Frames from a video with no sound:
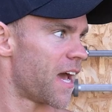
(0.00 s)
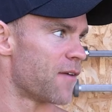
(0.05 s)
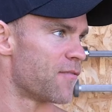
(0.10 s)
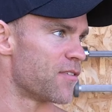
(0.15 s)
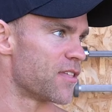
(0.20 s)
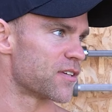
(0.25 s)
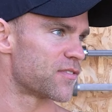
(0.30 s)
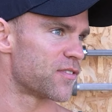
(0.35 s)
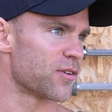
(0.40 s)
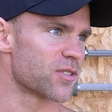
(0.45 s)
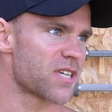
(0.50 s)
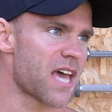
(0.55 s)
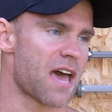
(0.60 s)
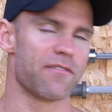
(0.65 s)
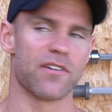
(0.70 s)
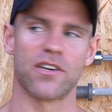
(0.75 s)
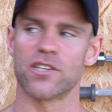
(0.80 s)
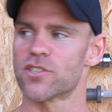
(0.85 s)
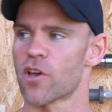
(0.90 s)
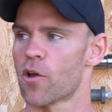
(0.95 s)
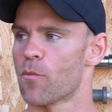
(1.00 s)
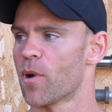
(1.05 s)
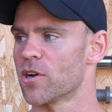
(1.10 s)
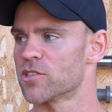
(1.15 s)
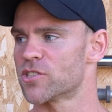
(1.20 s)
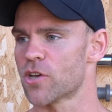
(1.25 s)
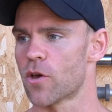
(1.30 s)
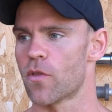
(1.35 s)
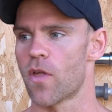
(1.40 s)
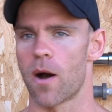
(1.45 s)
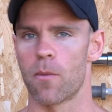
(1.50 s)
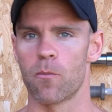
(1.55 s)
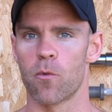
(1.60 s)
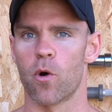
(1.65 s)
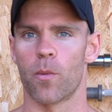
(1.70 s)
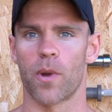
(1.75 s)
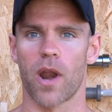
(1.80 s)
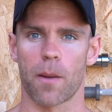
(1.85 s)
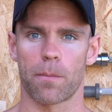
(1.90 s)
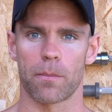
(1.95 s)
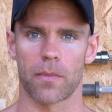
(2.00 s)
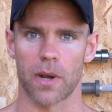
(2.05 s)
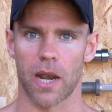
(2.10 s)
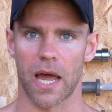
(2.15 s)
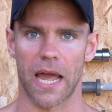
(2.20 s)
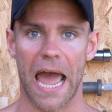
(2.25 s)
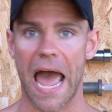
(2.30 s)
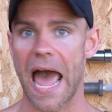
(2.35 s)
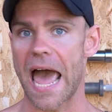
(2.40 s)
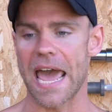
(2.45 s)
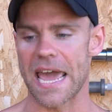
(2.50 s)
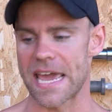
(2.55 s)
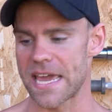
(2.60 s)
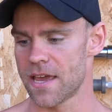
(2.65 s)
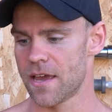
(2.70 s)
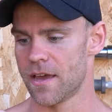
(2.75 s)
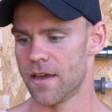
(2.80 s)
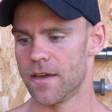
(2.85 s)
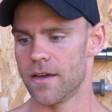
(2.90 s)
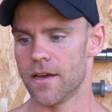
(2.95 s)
everything feels heavy, so much so that I'm warming up and being like, A,